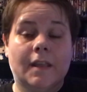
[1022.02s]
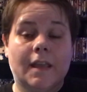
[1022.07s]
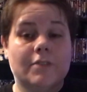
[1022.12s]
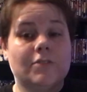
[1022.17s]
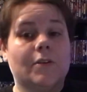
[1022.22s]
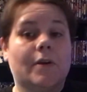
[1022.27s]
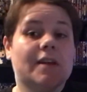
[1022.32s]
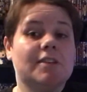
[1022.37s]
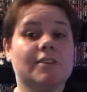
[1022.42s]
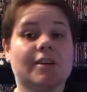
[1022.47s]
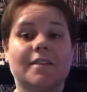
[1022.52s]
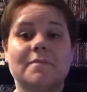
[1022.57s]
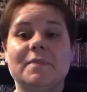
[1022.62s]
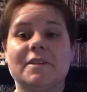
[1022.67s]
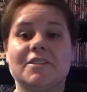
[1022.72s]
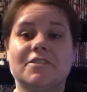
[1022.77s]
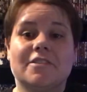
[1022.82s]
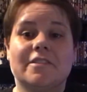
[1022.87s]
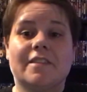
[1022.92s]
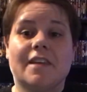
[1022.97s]
So I took a
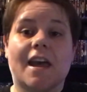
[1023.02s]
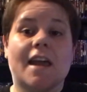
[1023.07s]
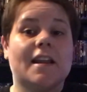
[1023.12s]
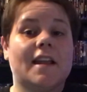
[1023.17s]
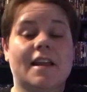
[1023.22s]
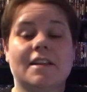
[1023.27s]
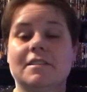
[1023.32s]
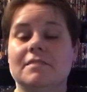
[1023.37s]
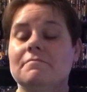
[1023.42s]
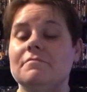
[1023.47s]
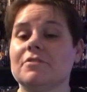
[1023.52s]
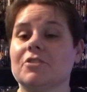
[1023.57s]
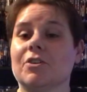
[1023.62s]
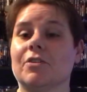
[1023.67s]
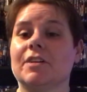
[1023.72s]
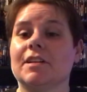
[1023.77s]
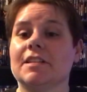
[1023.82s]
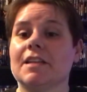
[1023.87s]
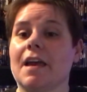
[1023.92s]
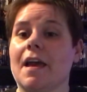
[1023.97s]
picture of that and
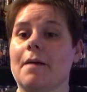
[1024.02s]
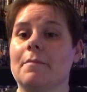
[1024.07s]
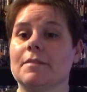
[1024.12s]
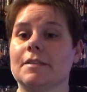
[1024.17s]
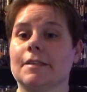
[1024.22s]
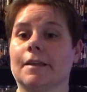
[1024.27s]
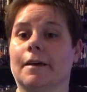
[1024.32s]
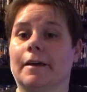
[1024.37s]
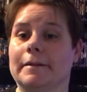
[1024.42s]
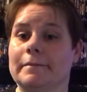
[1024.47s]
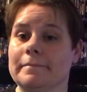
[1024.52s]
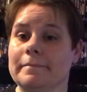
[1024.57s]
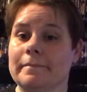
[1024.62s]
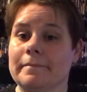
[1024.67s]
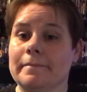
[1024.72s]
showed it to Amazon.